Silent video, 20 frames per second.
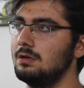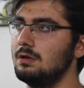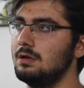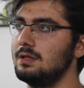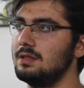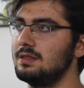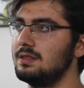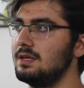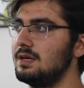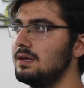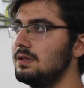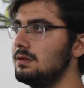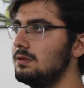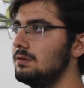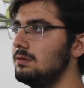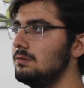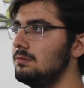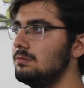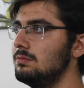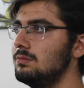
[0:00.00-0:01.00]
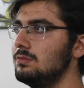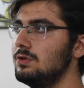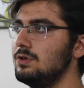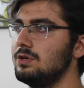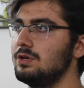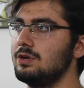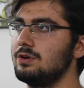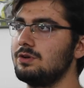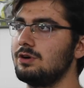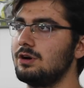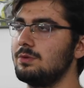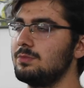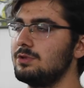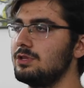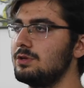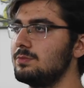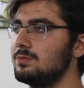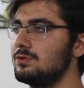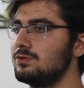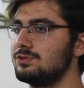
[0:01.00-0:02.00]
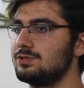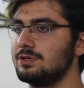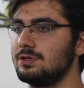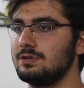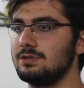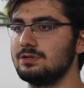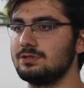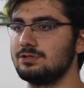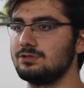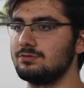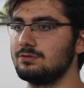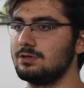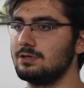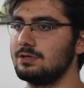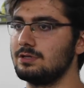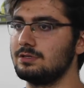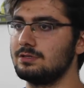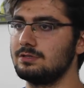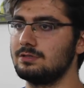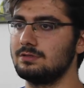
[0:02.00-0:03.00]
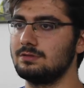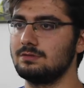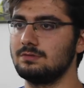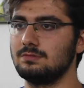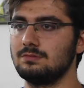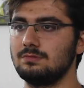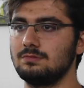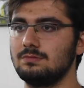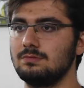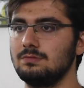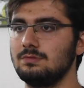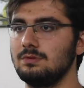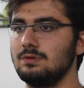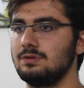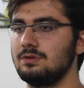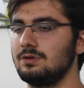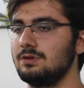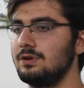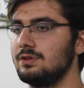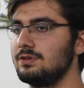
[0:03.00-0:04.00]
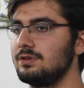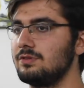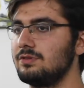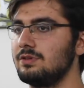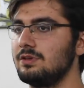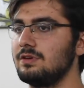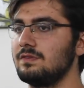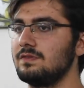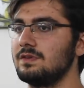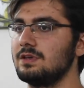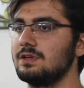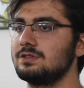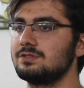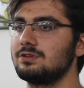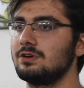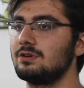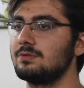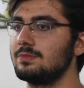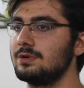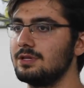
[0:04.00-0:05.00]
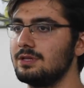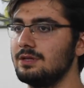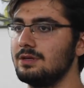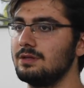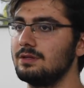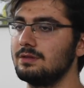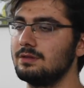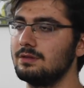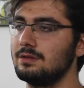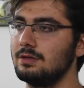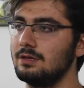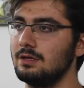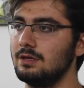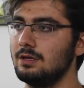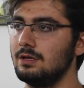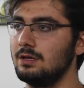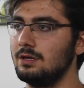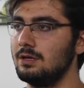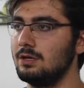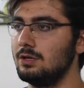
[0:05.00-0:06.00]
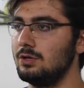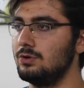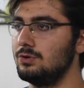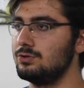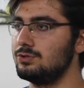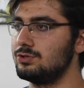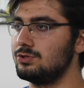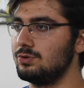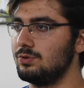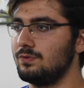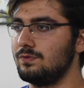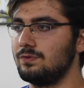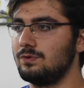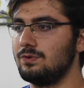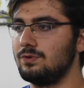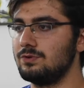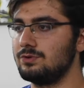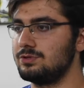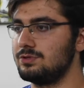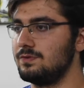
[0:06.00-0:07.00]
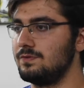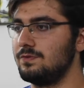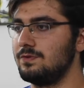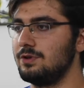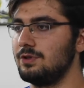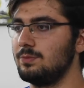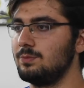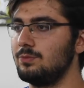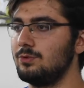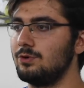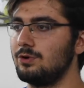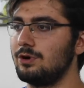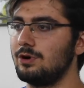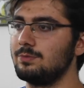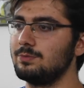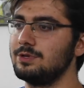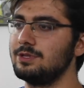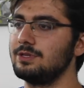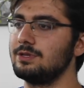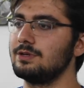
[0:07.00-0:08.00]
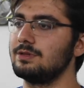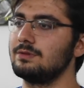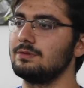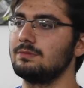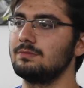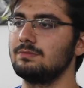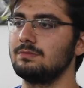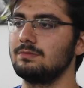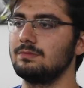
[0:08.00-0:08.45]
And then you hear Armenian music in the streets. You turn on the TV, it's Armenian. So of course you feel more Armenian